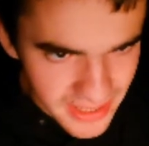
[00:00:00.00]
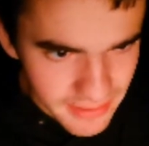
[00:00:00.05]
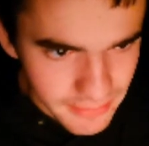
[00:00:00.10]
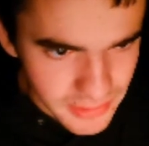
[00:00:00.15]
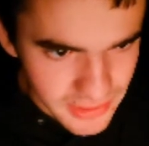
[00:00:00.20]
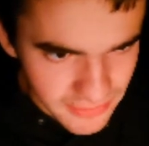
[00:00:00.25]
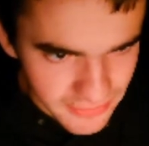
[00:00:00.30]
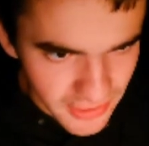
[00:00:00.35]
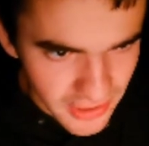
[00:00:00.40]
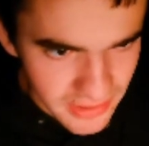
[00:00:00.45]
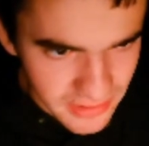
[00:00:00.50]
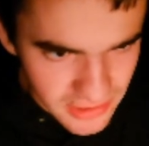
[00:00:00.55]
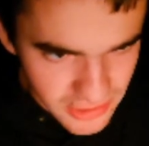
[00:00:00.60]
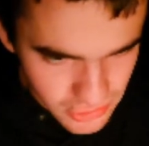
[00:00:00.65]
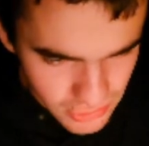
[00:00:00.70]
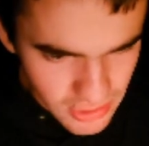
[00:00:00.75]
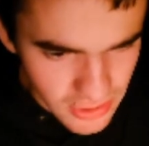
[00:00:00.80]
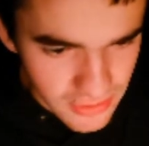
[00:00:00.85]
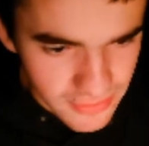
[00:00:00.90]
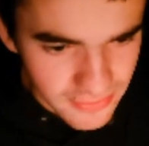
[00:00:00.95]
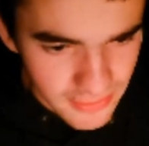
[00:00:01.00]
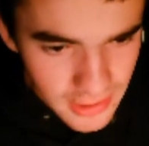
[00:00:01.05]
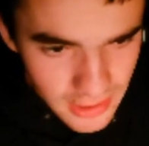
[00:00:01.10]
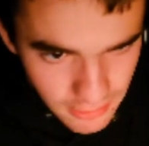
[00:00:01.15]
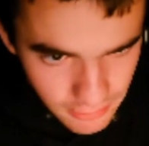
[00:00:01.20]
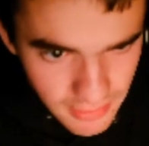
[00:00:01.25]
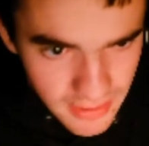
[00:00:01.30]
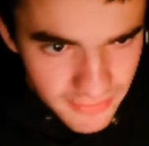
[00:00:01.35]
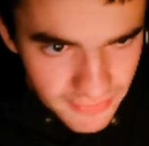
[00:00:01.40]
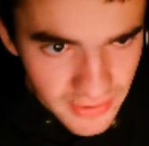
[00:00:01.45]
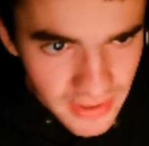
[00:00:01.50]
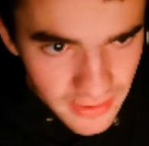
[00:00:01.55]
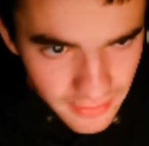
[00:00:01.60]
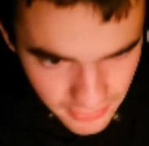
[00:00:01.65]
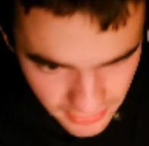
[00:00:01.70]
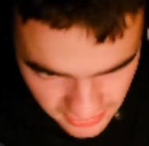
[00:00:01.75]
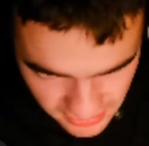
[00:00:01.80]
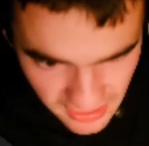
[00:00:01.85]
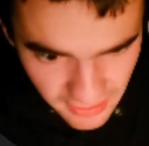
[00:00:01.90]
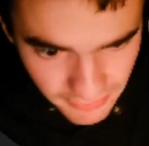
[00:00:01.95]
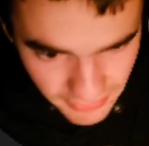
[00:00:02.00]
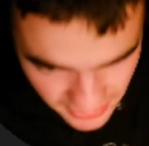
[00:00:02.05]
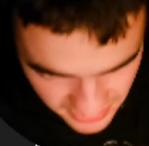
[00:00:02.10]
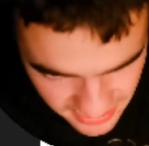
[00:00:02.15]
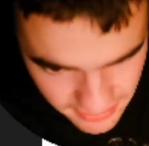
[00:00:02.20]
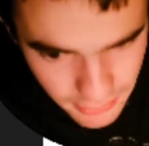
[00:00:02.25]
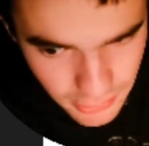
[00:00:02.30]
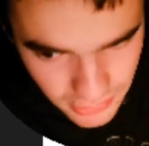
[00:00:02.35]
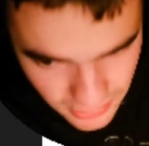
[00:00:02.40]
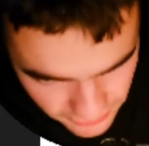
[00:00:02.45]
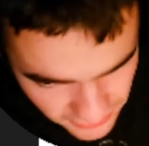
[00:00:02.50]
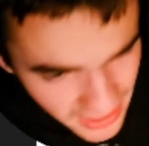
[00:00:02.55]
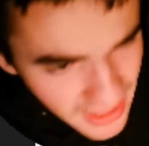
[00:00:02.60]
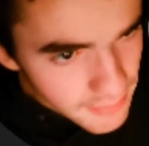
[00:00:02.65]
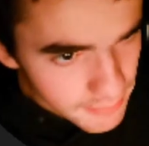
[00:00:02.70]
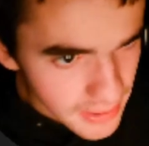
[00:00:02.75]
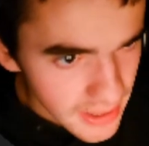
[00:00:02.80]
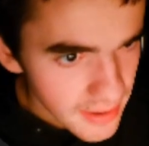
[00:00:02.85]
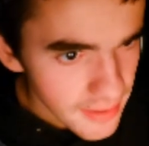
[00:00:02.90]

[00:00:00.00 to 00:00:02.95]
able to find the truth with the love that he will develop.